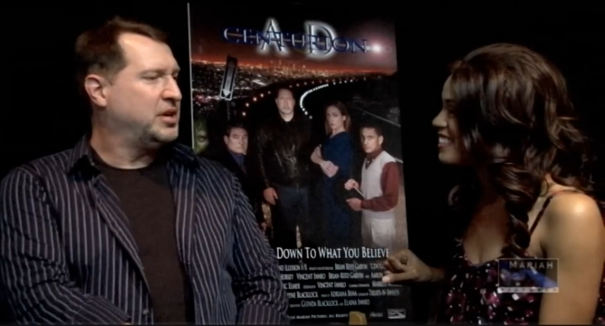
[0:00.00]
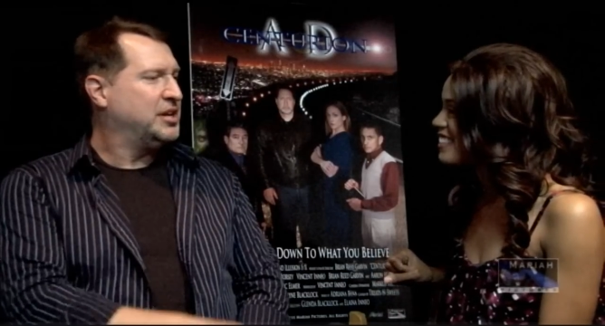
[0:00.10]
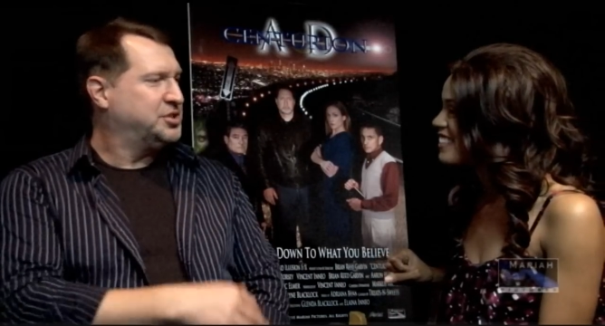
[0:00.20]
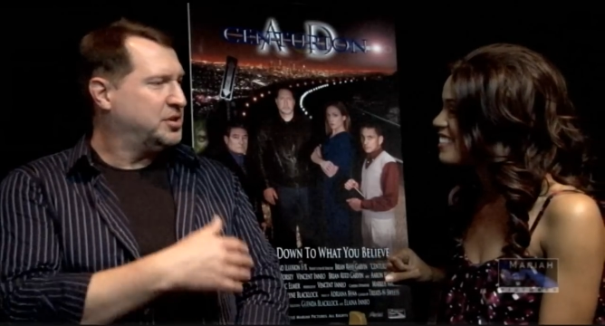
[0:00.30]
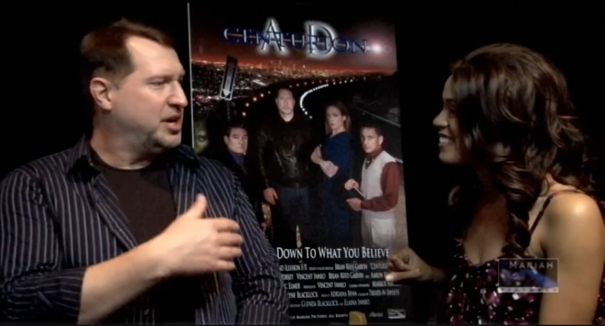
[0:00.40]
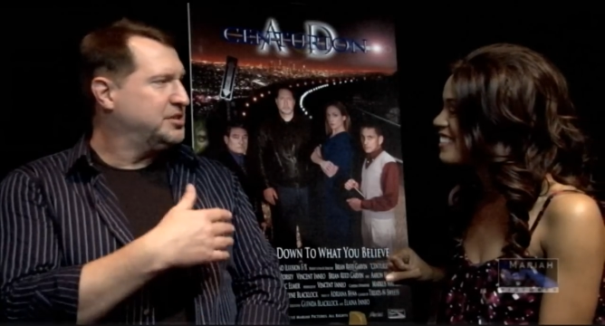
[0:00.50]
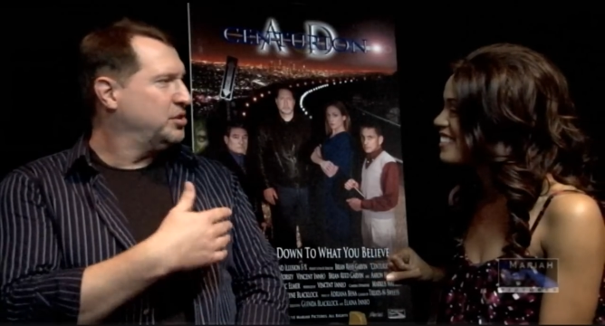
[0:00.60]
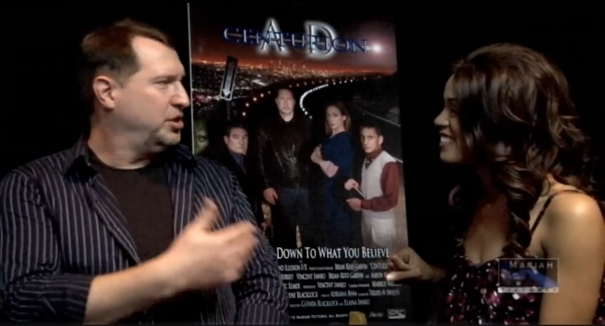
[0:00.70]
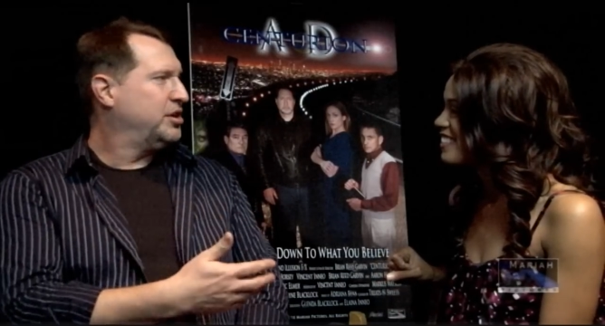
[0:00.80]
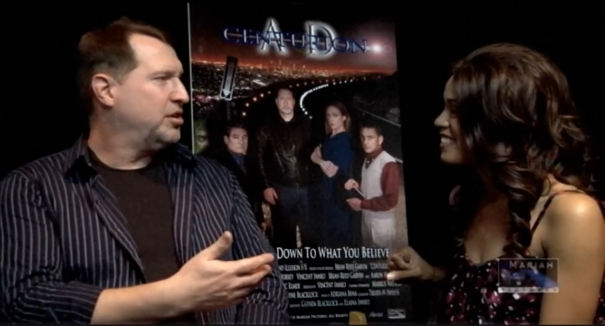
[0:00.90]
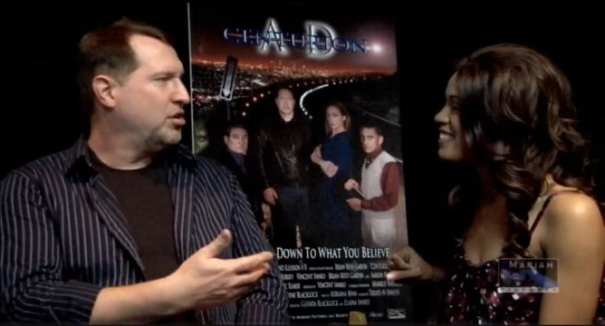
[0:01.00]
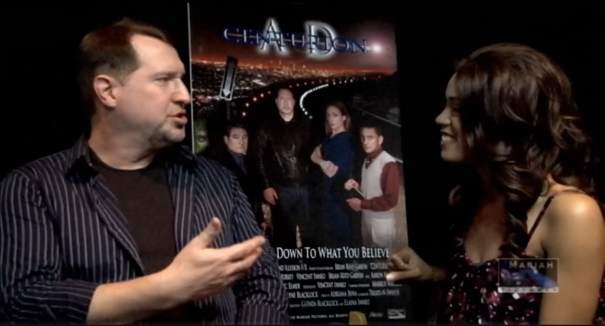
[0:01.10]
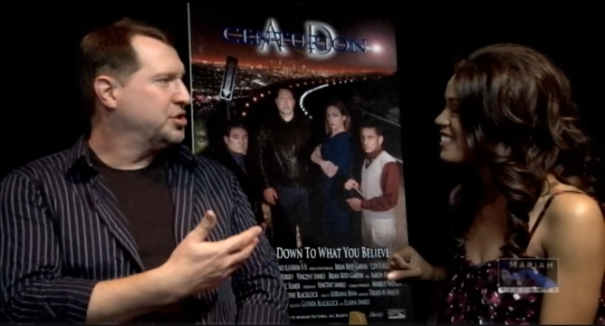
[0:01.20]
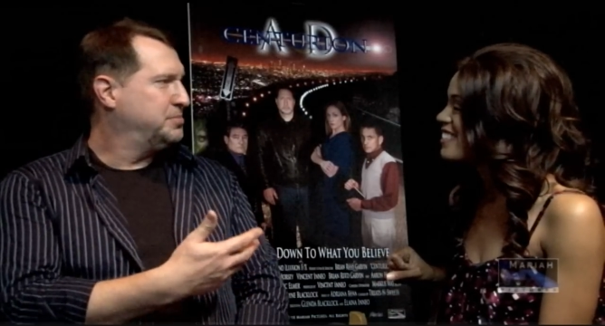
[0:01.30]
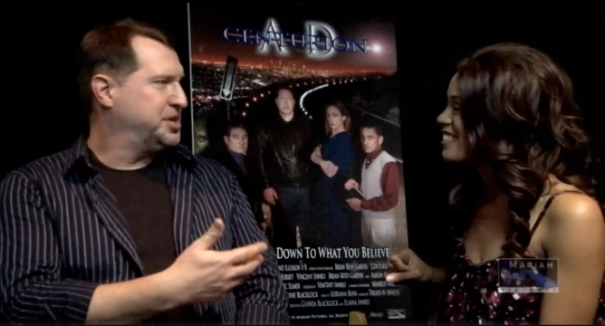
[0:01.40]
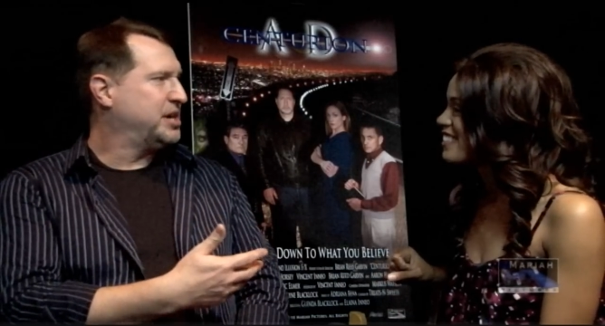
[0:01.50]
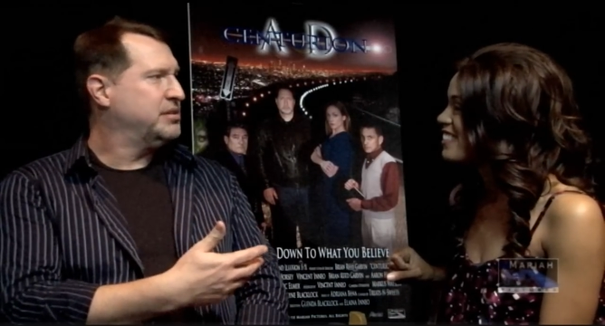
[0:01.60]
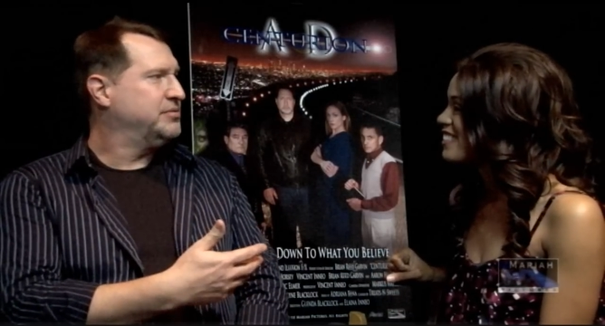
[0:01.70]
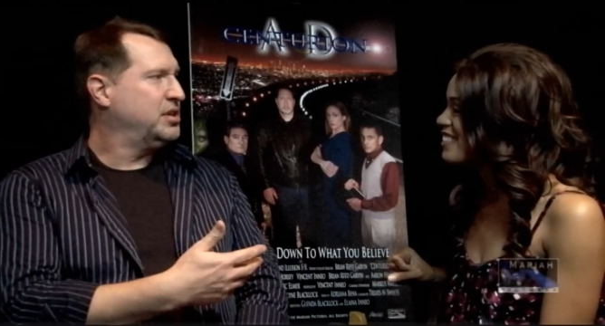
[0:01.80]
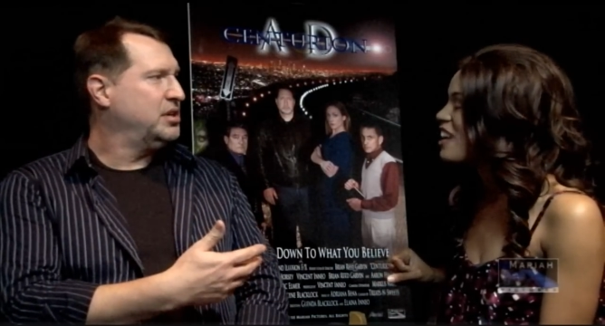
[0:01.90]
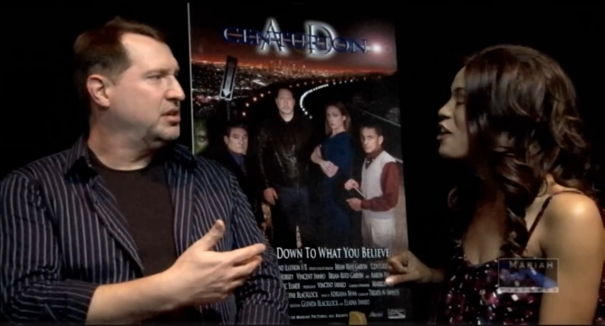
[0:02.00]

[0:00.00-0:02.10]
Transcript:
Speaker 1: I tried to look at Archer objectively,